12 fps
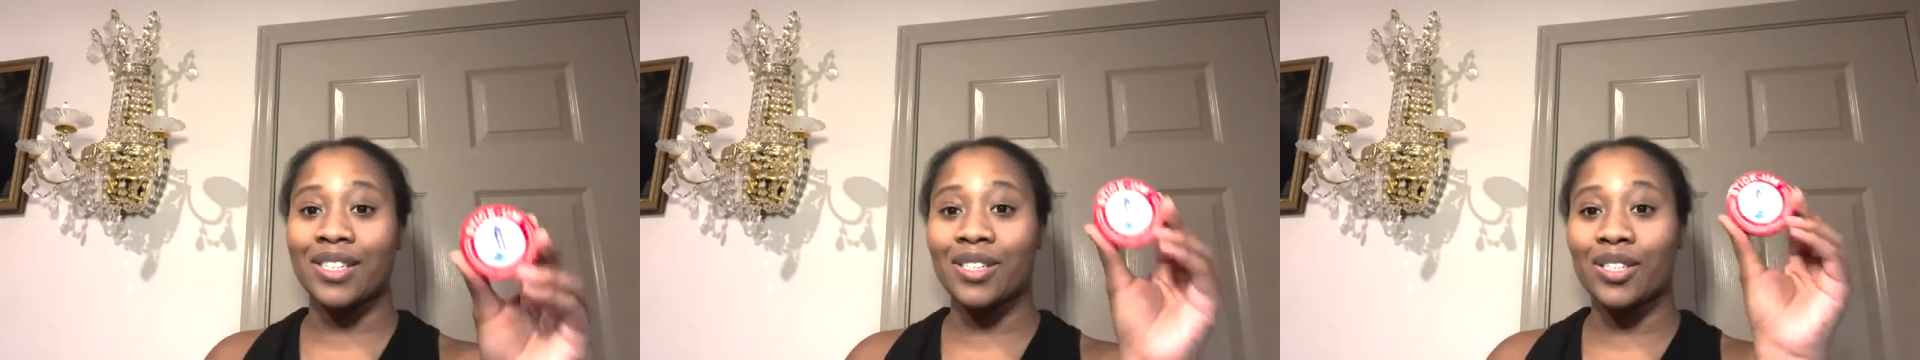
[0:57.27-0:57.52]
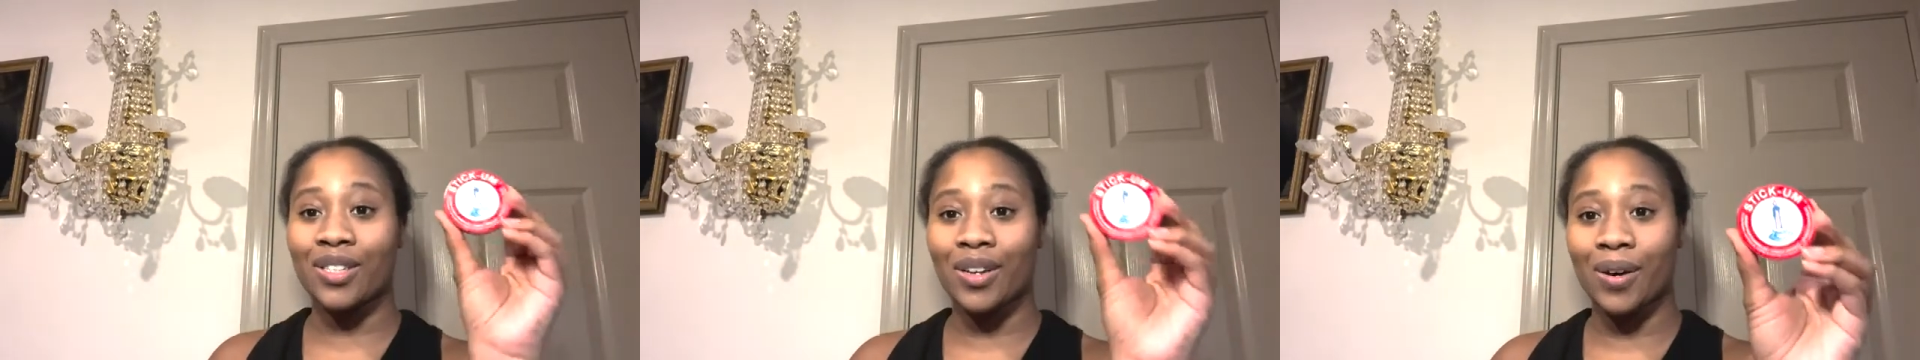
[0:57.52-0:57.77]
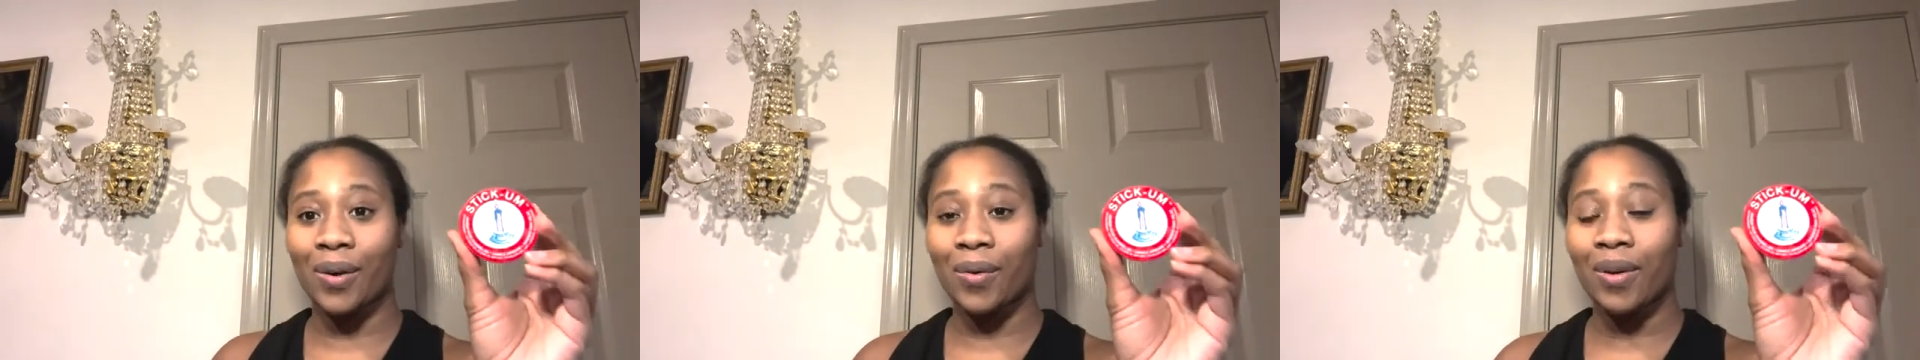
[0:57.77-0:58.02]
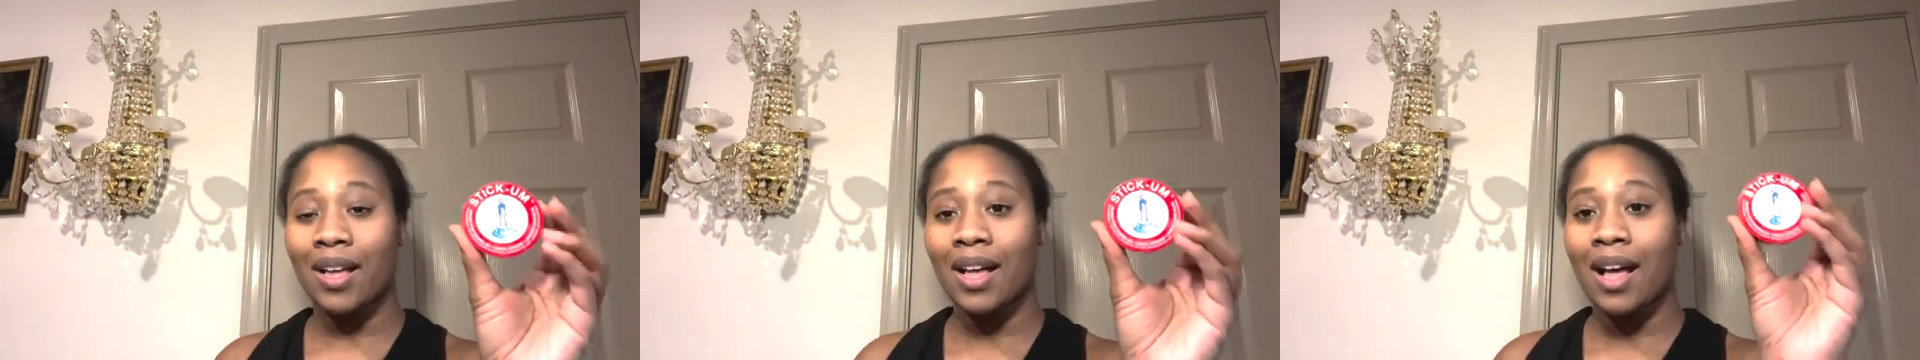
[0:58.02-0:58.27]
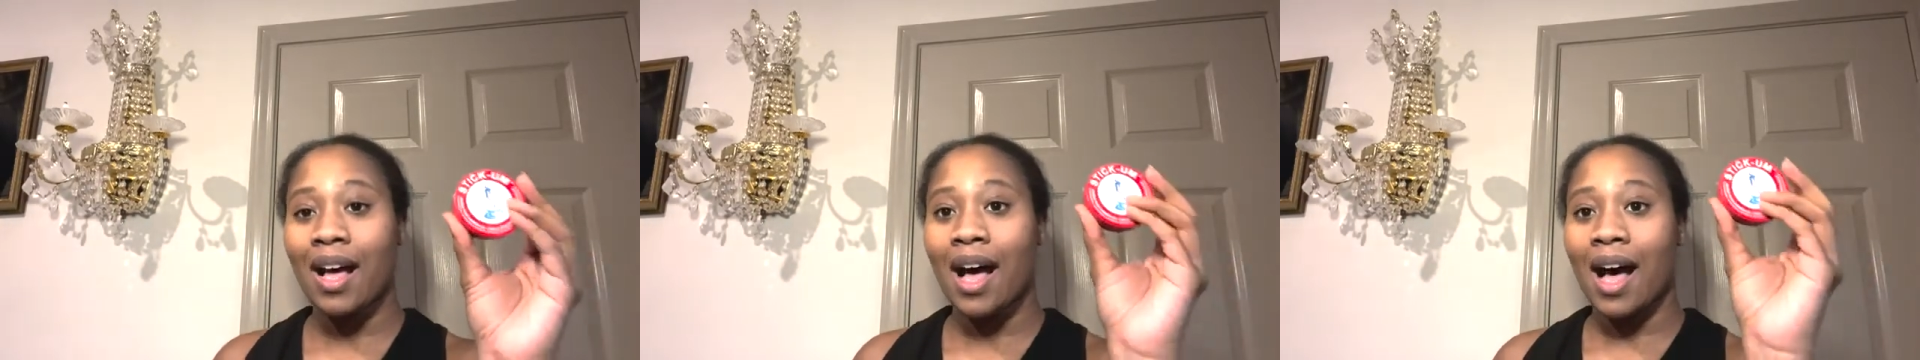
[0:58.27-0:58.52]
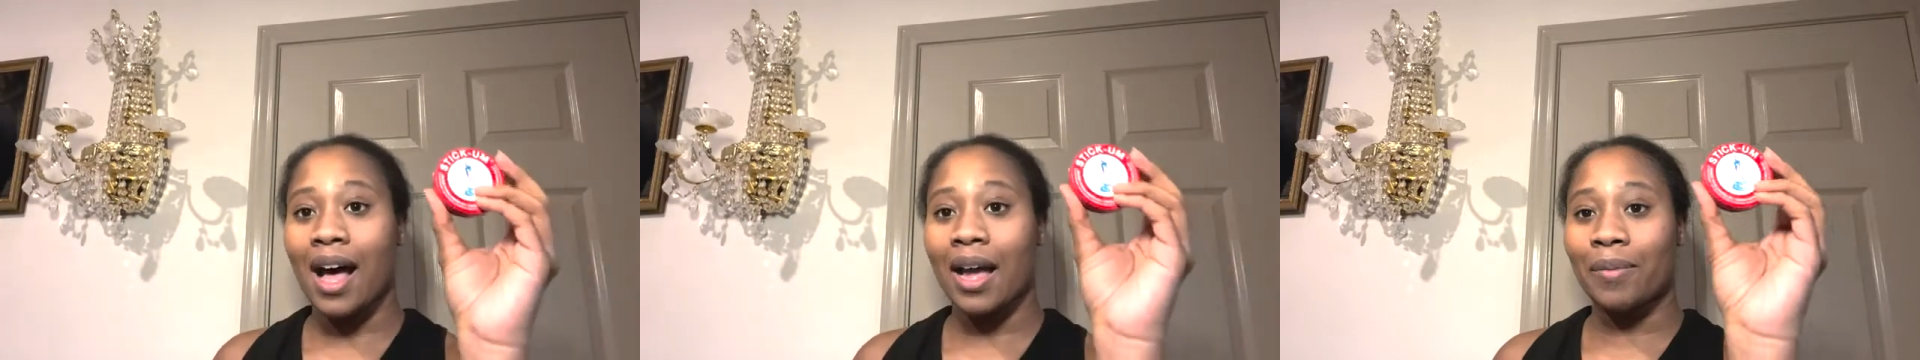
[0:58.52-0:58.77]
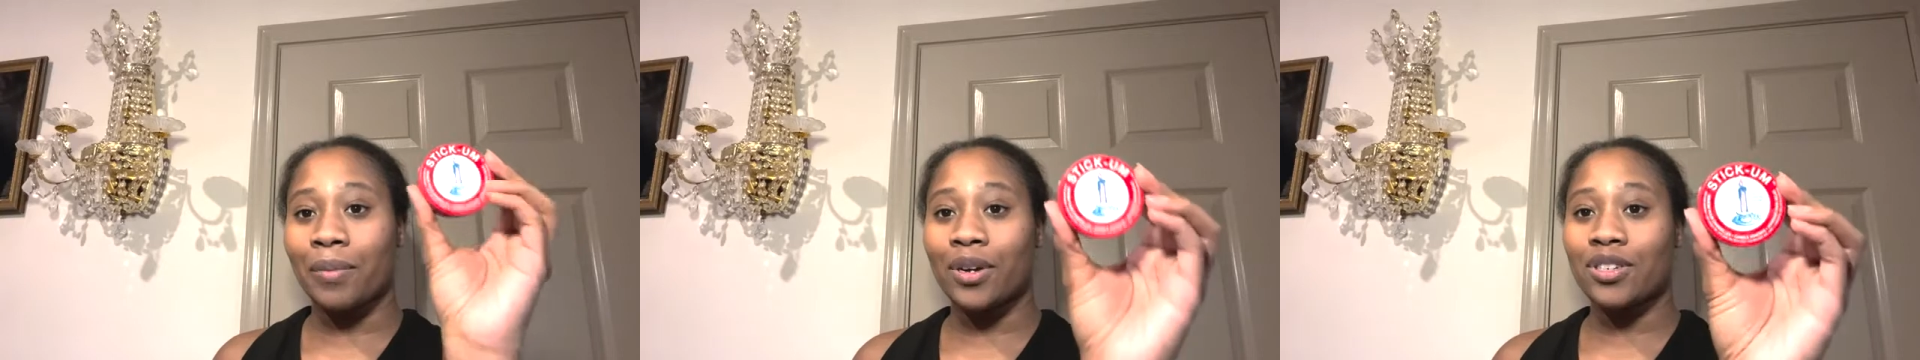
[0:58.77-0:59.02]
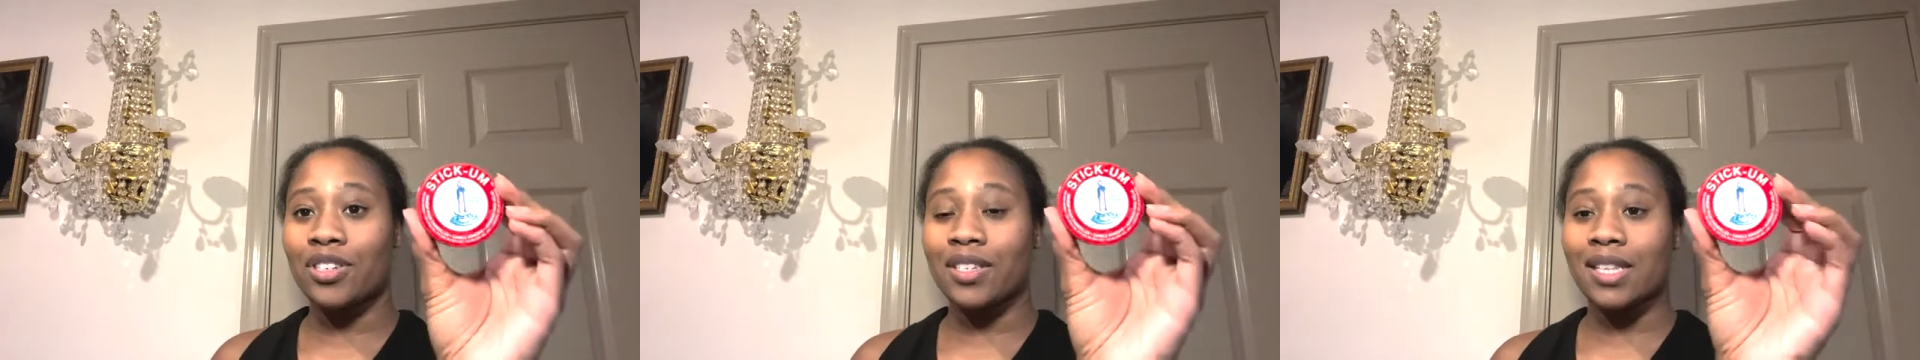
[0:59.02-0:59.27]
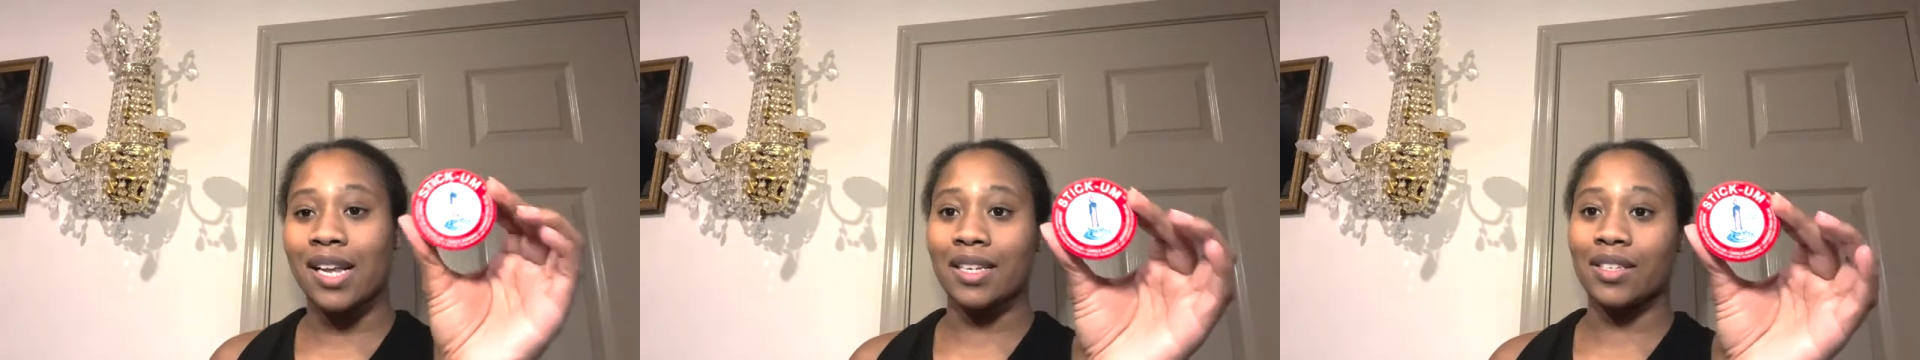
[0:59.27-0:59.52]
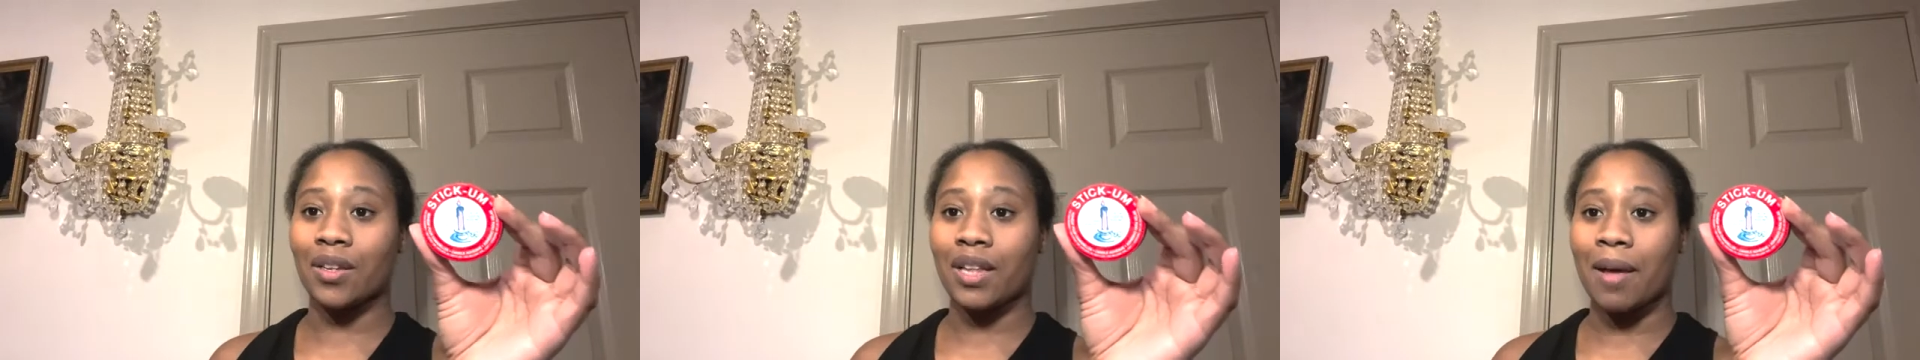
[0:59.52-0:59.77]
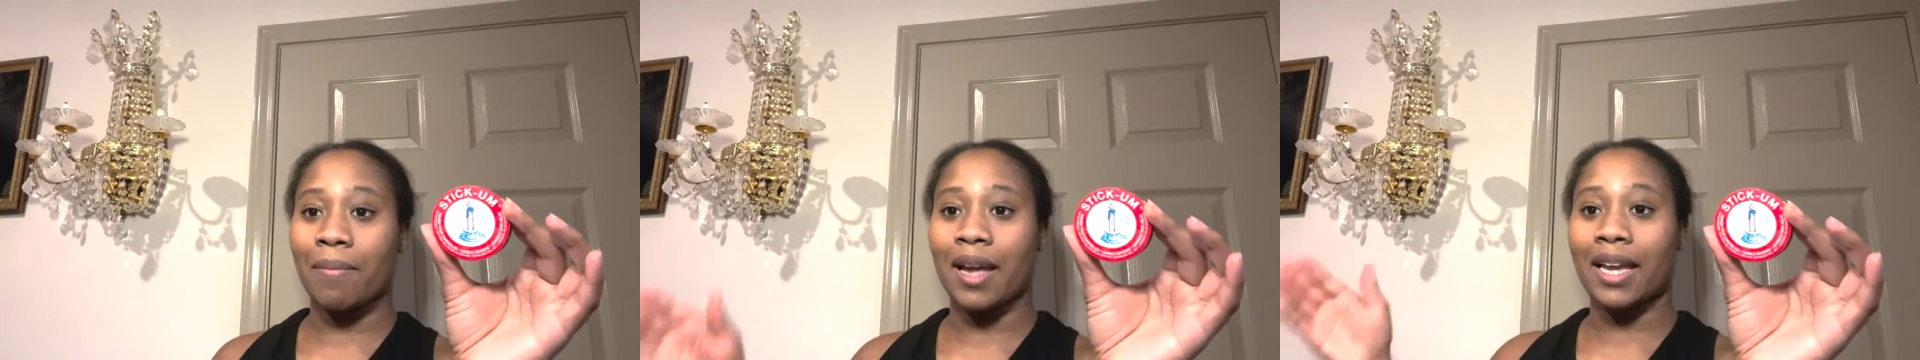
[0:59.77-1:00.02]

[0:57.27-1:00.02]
So I purchased this so that my